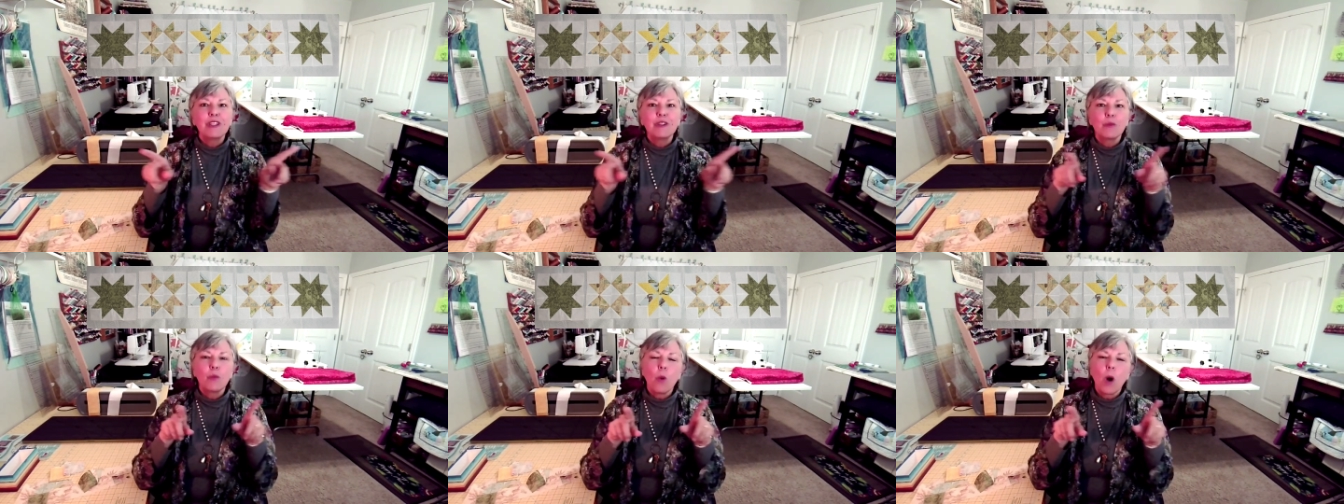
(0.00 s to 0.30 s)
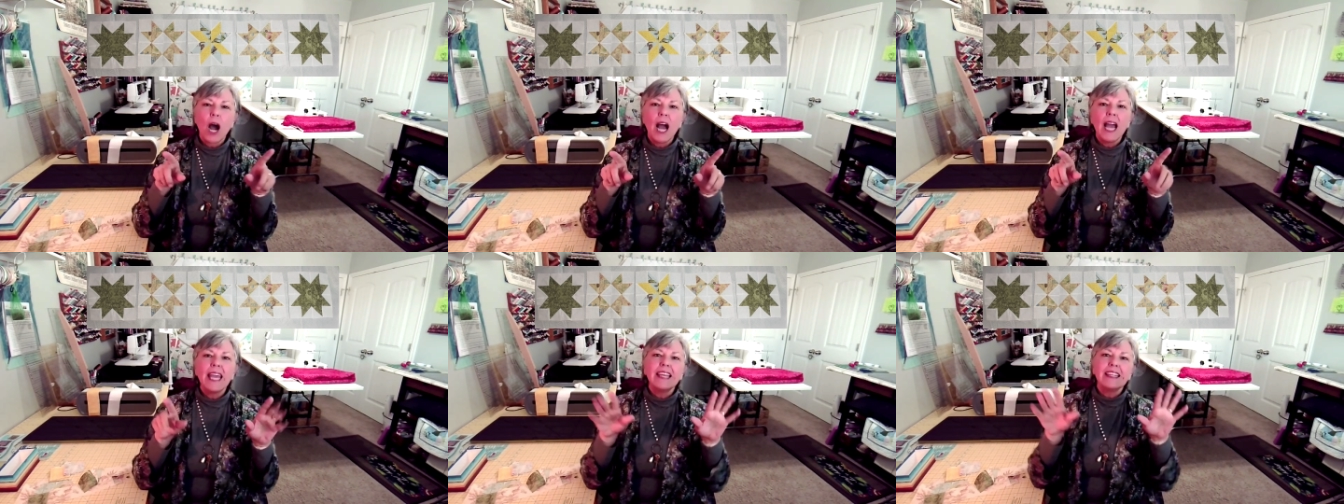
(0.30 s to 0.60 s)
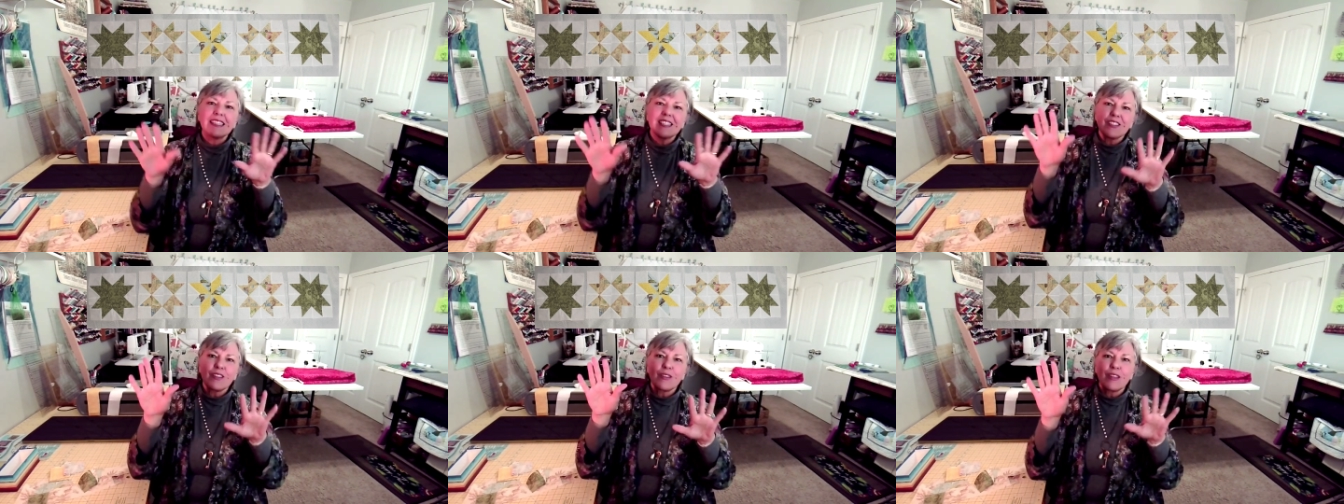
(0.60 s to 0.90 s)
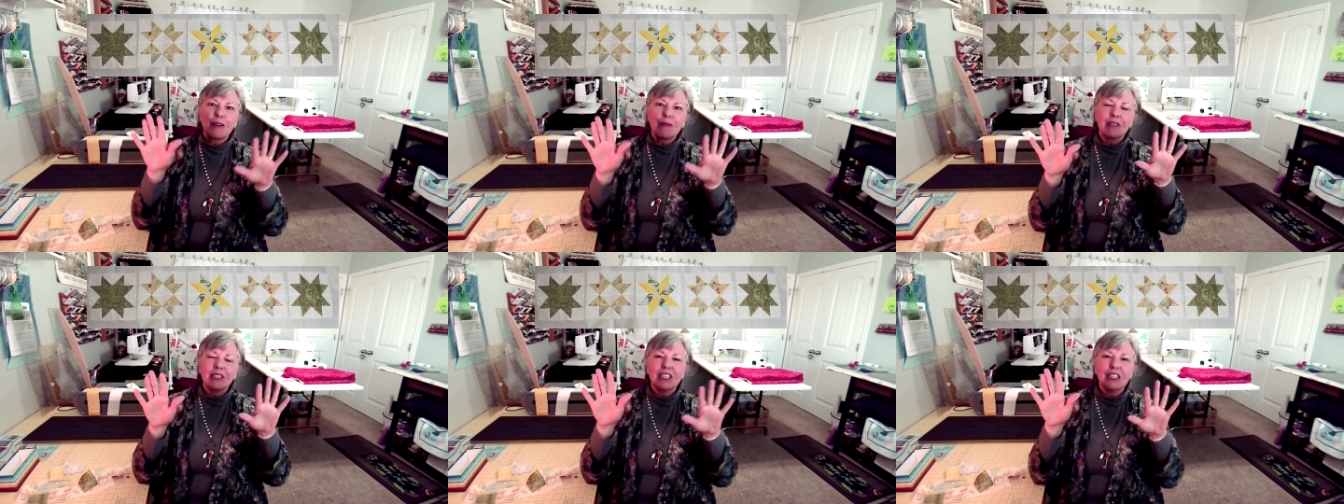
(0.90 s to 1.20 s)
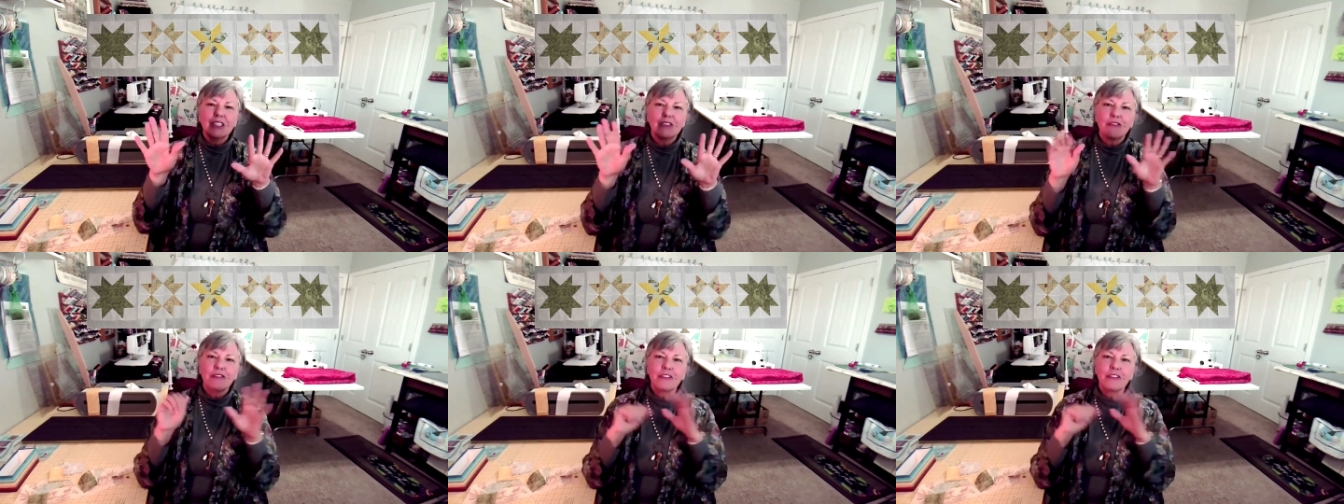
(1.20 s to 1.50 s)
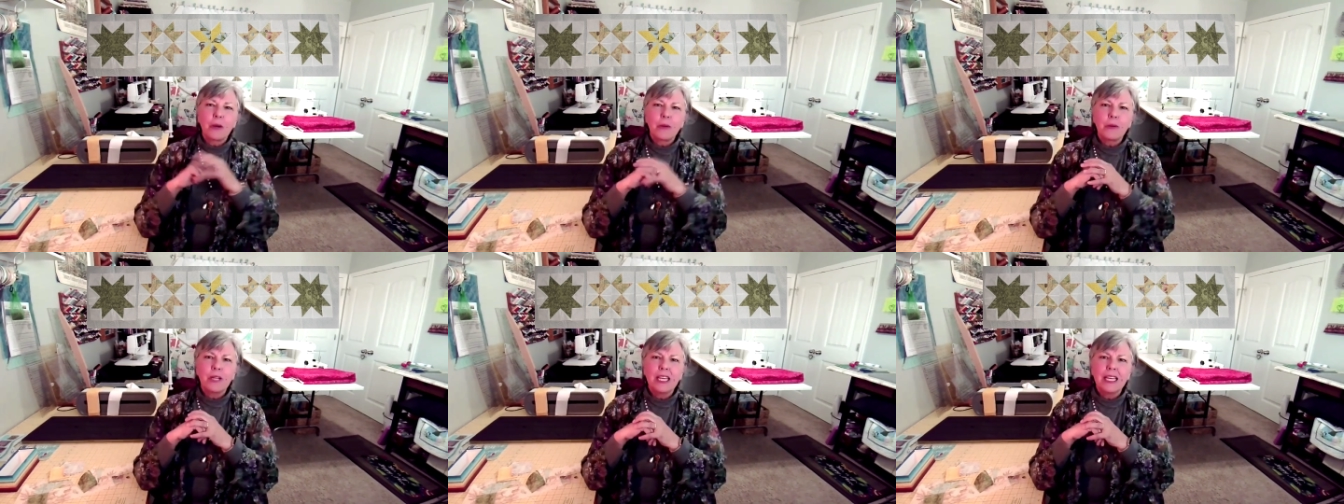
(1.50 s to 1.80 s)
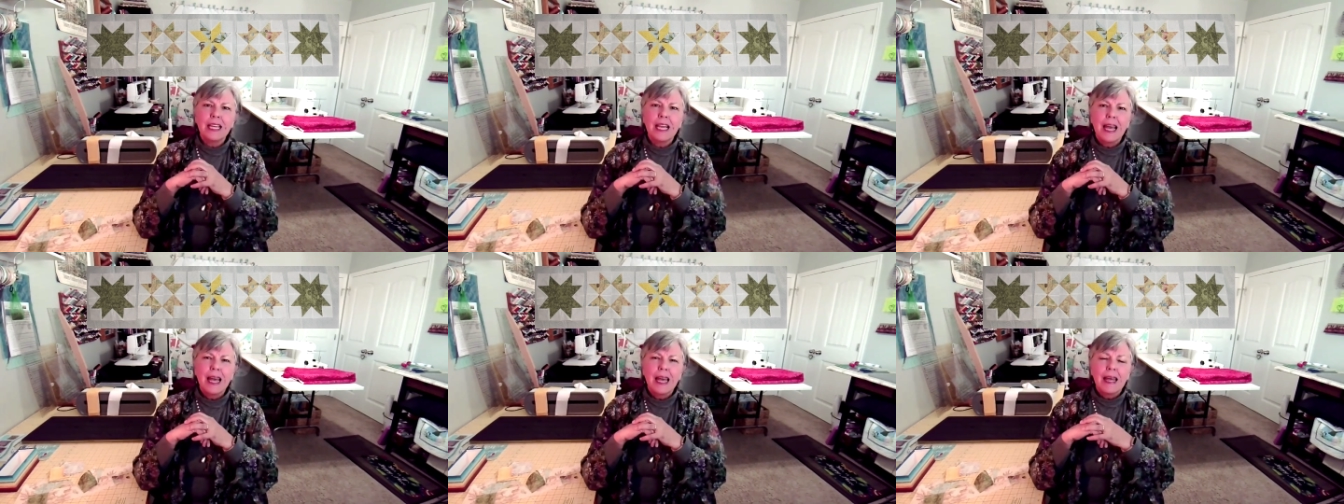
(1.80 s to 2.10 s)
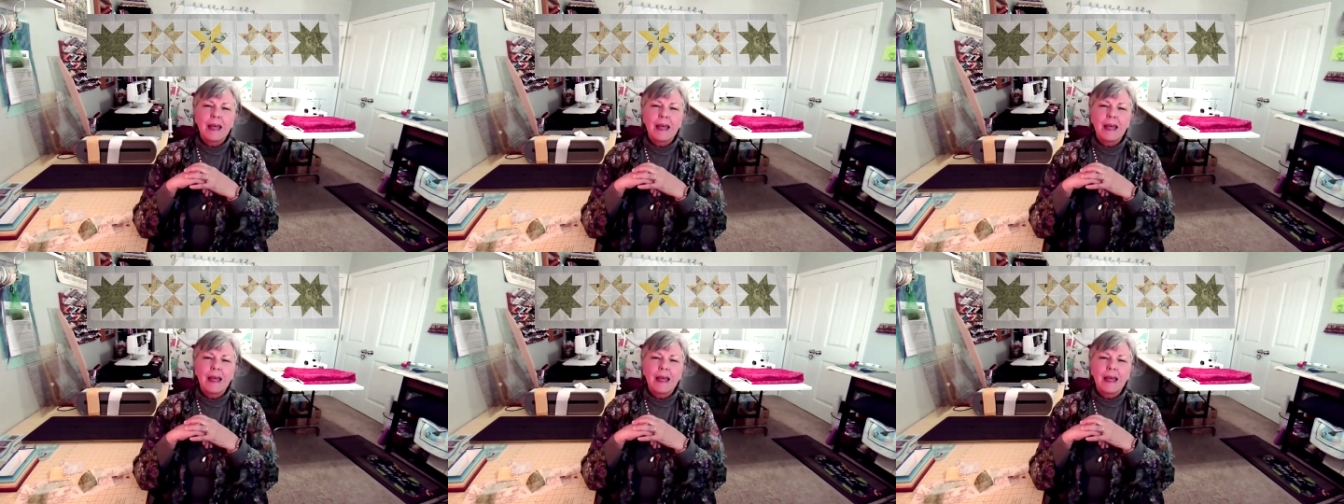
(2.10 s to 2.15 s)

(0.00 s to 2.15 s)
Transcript: in white so they would look floating,